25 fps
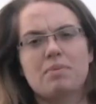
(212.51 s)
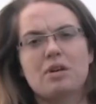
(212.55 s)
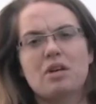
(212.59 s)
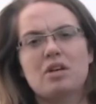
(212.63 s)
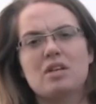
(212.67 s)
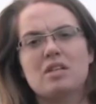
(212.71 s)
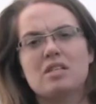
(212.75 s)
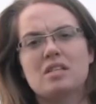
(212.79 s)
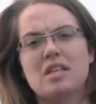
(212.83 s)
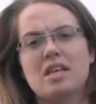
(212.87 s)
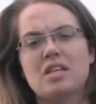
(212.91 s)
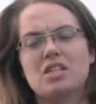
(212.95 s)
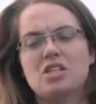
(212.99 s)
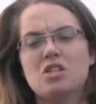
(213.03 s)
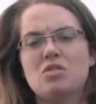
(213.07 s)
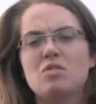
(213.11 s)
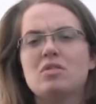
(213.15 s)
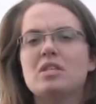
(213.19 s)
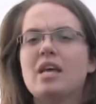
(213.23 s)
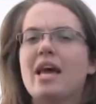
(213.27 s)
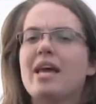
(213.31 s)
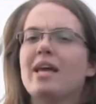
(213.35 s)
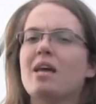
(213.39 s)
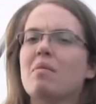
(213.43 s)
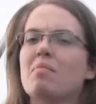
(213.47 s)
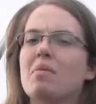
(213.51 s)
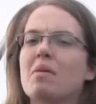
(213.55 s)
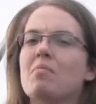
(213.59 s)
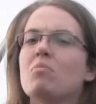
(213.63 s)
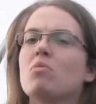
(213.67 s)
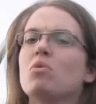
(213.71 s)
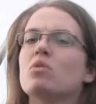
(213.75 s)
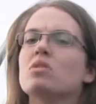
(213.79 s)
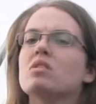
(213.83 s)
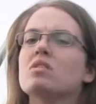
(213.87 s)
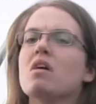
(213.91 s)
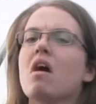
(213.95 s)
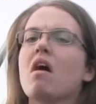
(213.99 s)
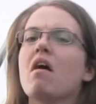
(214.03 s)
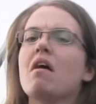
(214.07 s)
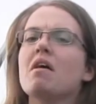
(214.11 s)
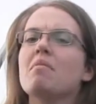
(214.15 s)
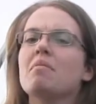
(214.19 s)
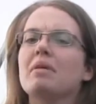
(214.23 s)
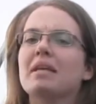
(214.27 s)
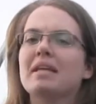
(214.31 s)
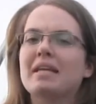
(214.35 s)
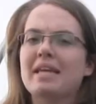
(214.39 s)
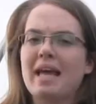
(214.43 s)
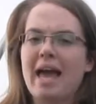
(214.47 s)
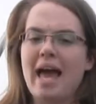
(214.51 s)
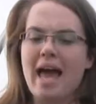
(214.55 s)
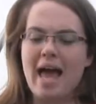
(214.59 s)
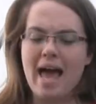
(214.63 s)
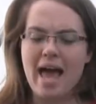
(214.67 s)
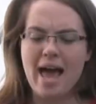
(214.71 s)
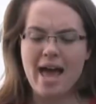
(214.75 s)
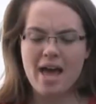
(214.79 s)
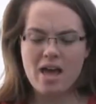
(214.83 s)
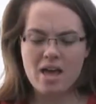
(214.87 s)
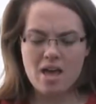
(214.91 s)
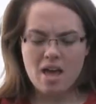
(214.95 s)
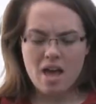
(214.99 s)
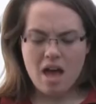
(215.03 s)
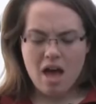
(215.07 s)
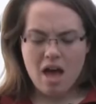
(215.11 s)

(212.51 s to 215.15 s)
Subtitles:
because they do take a bit more time and care.